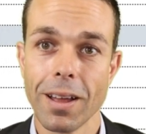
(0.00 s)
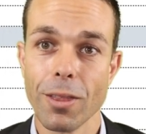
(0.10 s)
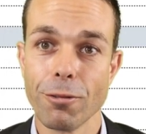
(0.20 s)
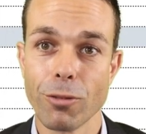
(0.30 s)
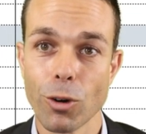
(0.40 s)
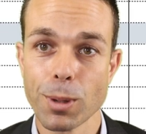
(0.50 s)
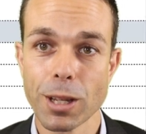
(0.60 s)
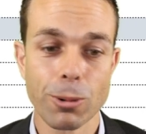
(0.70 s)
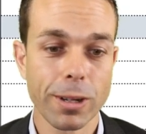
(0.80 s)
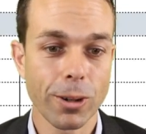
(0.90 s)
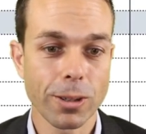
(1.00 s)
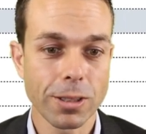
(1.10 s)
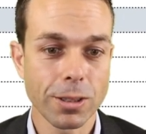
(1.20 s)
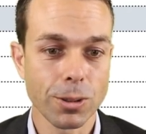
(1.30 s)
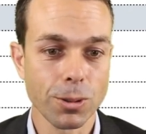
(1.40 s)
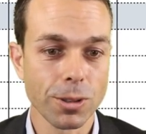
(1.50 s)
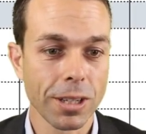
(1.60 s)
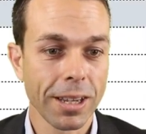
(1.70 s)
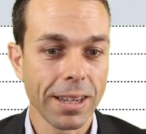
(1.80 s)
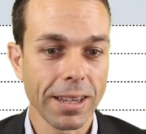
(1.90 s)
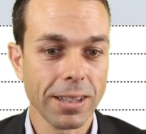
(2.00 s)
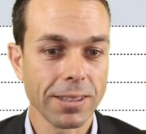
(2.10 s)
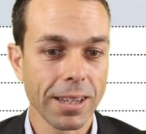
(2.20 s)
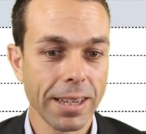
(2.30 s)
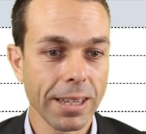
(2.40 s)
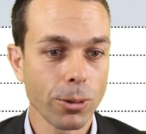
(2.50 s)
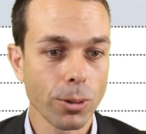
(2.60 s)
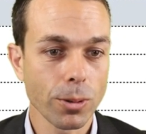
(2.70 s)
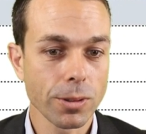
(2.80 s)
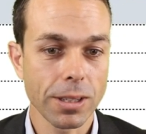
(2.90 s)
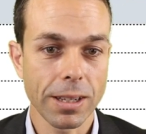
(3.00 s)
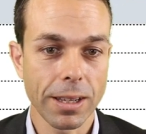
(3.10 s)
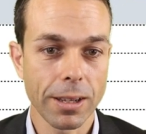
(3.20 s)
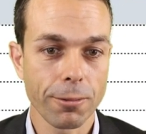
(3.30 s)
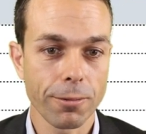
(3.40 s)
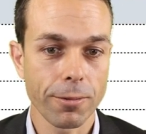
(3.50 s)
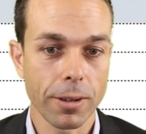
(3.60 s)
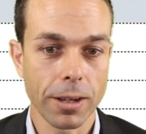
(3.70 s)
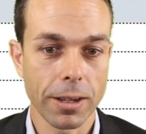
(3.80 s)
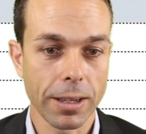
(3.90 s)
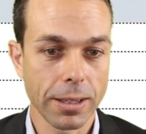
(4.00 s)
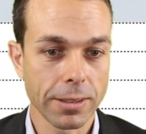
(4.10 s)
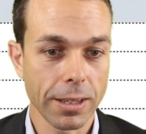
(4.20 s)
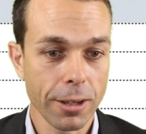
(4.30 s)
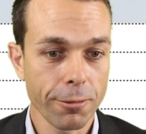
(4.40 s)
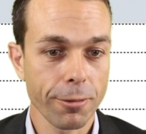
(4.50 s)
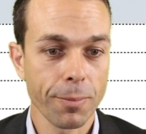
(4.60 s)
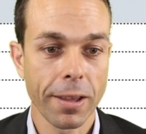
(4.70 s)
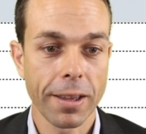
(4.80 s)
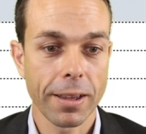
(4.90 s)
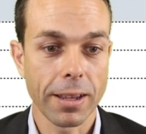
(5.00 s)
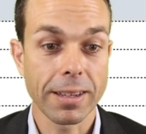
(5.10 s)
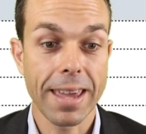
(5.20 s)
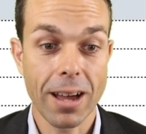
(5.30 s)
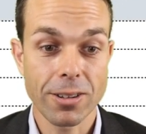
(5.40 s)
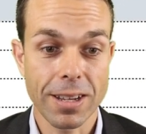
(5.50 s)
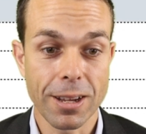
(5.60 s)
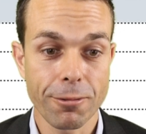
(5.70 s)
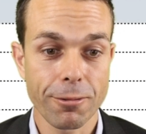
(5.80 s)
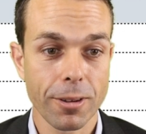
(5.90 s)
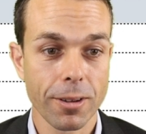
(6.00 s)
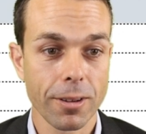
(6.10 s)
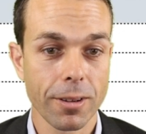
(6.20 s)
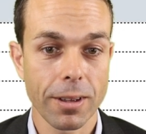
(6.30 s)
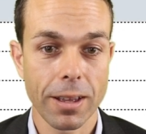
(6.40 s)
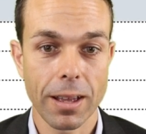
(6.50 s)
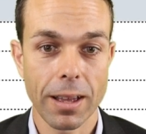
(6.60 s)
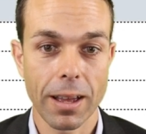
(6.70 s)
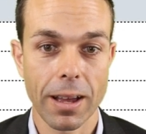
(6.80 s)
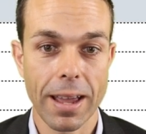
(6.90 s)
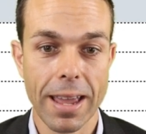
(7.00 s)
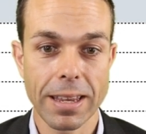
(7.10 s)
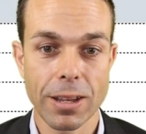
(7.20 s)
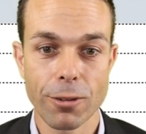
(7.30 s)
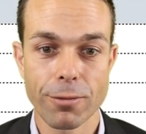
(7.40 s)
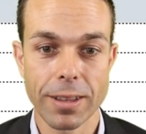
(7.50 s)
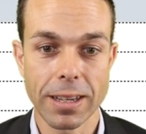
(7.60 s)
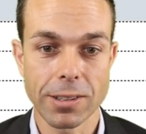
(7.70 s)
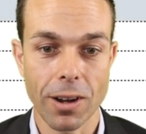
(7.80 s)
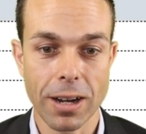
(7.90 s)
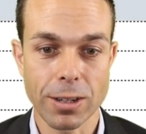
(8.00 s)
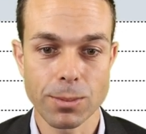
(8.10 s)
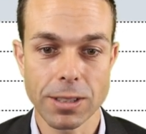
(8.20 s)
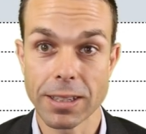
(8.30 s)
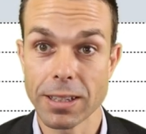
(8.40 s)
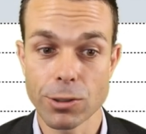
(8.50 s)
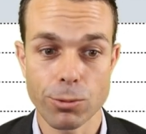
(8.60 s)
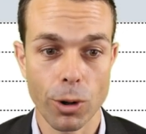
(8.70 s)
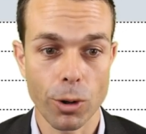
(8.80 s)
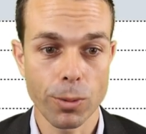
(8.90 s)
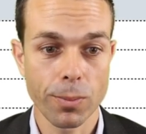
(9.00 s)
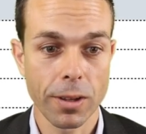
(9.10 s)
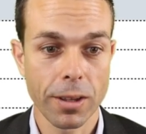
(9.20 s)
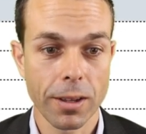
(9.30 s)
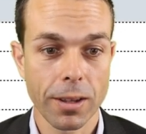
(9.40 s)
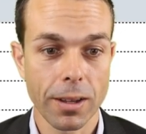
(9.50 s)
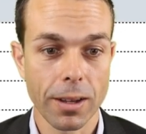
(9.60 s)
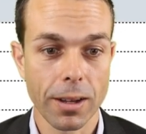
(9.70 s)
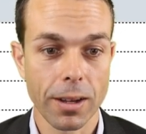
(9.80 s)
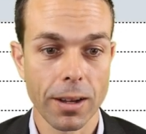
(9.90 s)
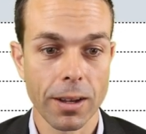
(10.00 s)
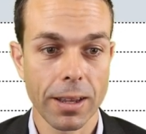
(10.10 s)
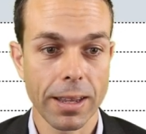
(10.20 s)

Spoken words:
The formula we're going to use is equals if, count if any of these items in this row